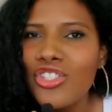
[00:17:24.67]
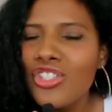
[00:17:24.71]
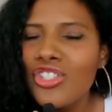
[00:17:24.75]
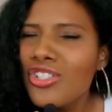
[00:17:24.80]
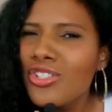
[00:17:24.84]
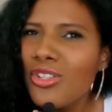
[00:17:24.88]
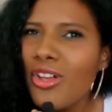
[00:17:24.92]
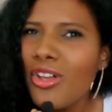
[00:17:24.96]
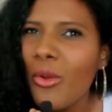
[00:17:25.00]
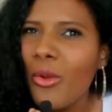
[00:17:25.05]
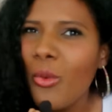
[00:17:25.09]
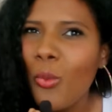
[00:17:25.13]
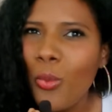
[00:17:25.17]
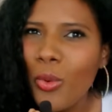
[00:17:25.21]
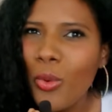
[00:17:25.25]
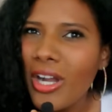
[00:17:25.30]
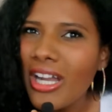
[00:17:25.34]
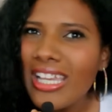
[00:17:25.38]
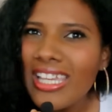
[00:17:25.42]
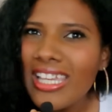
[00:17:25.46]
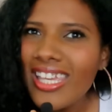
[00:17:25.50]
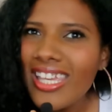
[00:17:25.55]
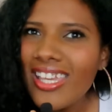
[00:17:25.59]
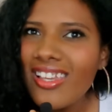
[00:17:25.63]
She's not
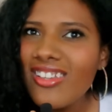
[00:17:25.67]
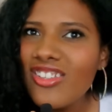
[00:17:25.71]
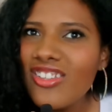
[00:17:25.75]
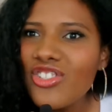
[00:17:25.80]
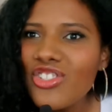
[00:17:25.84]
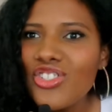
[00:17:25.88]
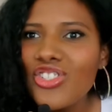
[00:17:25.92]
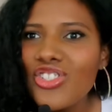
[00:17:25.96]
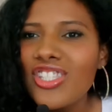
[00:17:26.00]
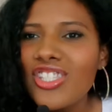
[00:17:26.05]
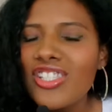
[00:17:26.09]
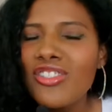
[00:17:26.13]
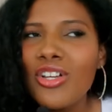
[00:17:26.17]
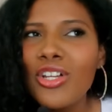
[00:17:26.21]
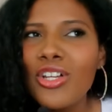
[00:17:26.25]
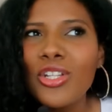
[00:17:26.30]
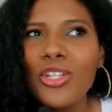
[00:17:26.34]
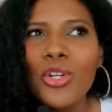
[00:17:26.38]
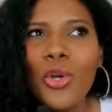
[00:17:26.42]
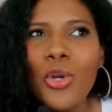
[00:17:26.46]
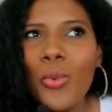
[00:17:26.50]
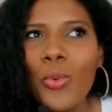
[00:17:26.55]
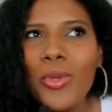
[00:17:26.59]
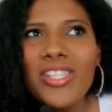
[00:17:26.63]
working. She's
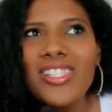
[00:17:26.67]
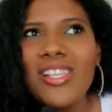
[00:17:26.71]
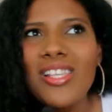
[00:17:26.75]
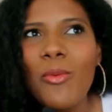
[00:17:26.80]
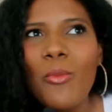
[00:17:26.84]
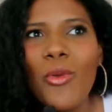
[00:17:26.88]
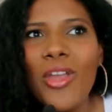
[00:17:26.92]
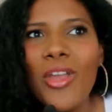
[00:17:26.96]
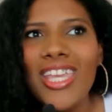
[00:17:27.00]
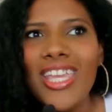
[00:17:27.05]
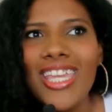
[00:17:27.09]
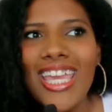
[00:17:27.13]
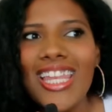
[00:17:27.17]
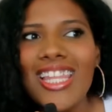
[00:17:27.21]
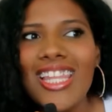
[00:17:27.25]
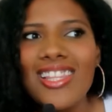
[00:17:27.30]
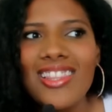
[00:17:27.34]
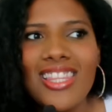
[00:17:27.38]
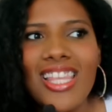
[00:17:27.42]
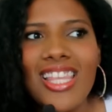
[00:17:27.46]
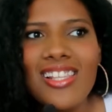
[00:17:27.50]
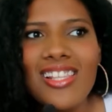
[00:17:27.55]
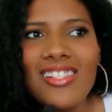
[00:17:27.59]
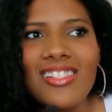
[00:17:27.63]
not going somewhere and
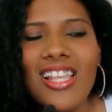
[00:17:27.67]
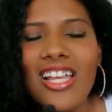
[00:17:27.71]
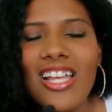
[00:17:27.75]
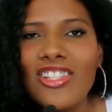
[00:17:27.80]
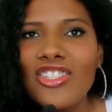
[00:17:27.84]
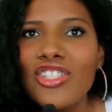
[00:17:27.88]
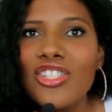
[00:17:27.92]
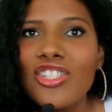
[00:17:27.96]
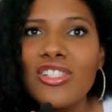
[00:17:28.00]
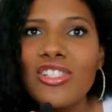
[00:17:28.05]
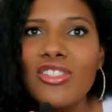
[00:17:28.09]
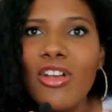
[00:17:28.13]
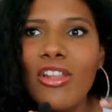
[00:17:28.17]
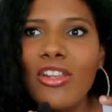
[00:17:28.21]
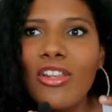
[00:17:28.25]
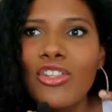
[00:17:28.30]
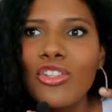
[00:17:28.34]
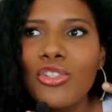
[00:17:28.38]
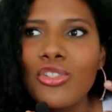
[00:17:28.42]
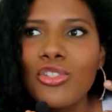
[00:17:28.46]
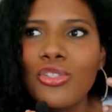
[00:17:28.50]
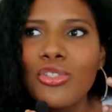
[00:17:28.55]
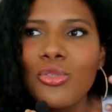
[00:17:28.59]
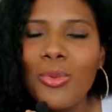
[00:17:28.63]
getting things done. She's not
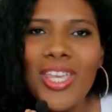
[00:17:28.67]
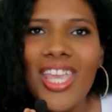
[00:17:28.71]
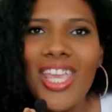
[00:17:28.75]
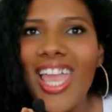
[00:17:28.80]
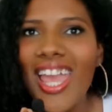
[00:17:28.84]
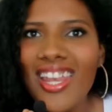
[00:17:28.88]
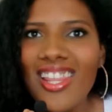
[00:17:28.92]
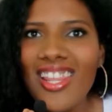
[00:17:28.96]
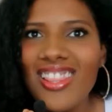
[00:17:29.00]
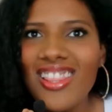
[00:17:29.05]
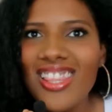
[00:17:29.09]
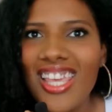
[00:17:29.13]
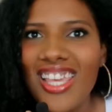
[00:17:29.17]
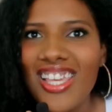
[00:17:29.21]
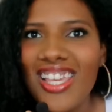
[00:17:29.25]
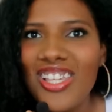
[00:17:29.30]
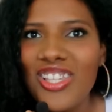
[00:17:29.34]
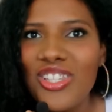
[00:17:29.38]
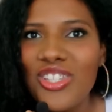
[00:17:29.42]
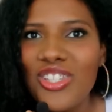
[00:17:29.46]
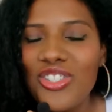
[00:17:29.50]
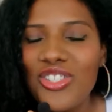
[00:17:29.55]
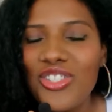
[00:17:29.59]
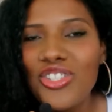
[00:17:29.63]
doing anything.